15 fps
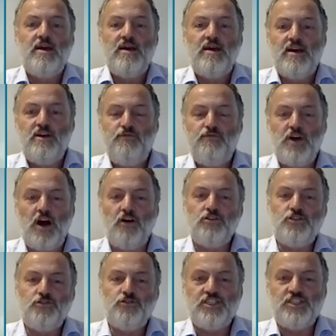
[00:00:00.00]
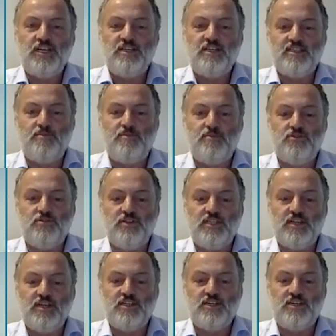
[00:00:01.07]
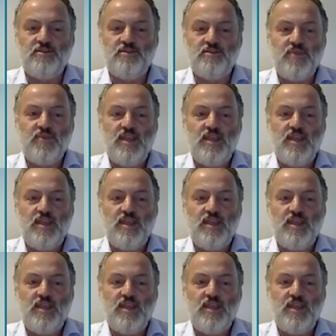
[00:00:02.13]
If we outsource NRW reduction,